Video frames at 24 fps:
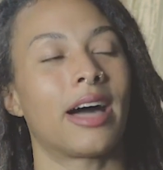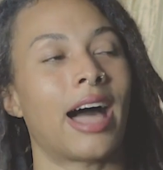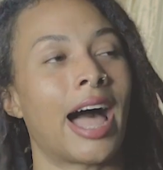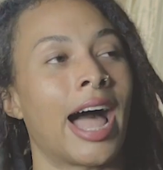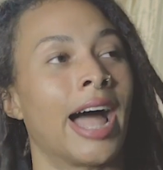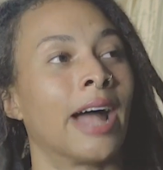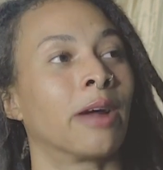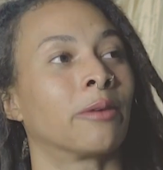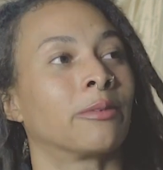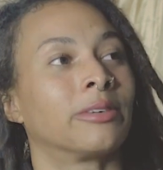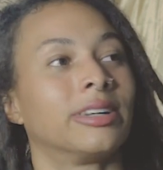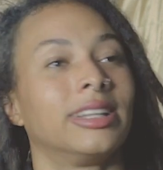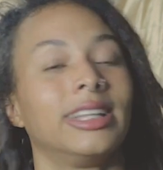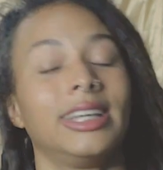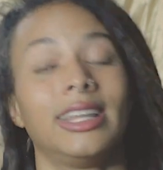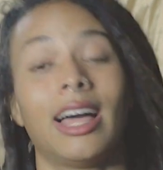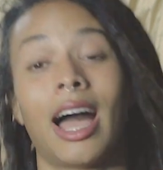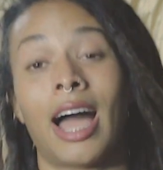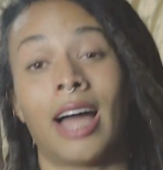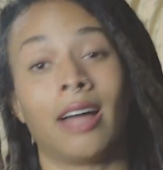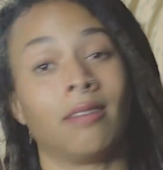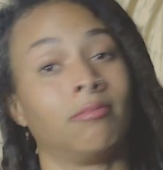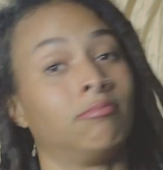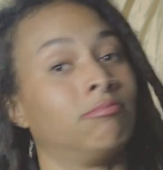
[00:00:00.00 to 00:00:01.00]

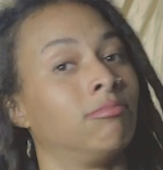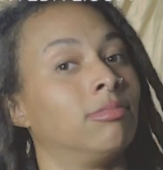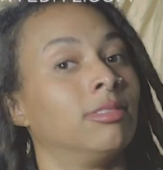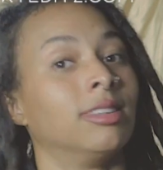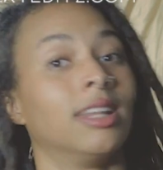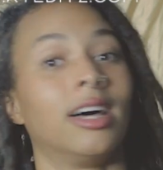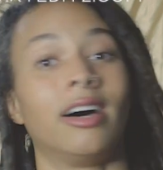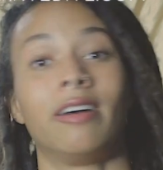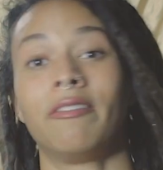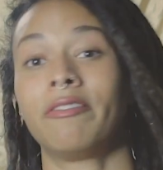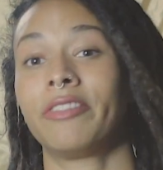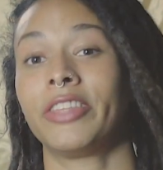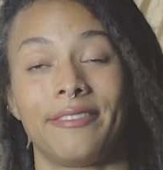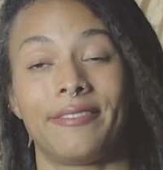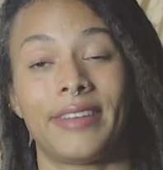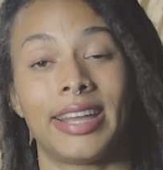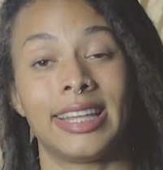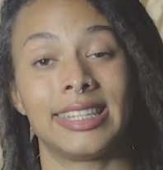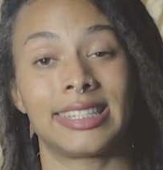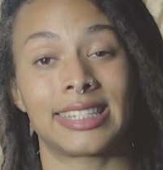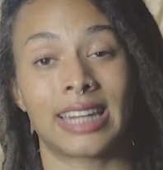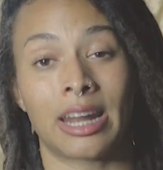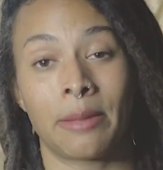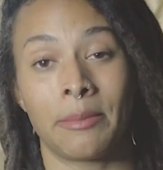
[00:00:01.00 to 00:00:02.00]
I love the
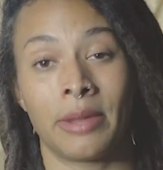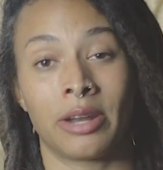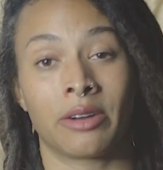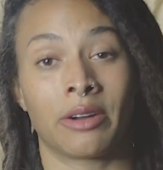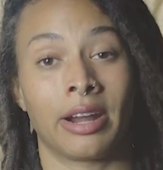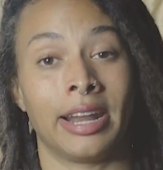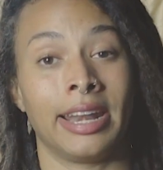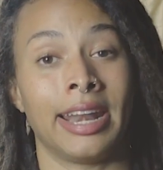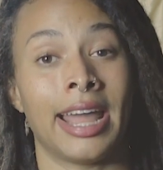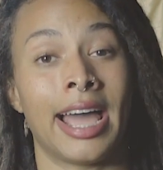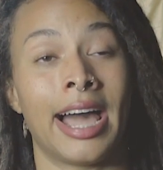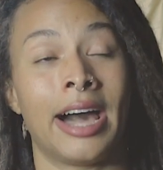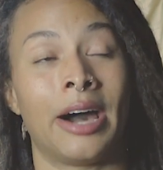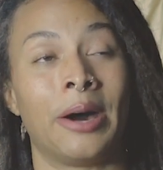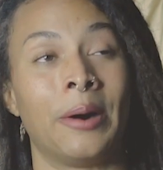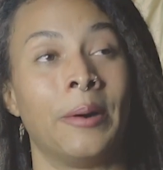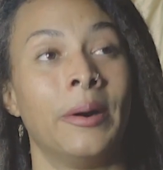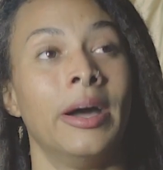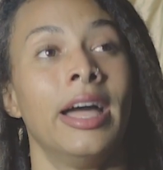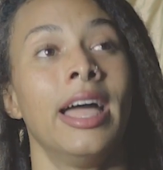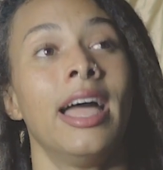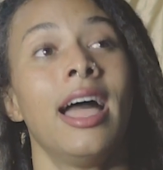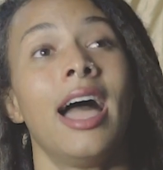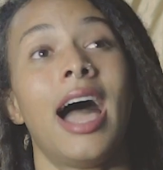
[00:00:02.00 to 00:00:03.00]
phase that I'm in right now.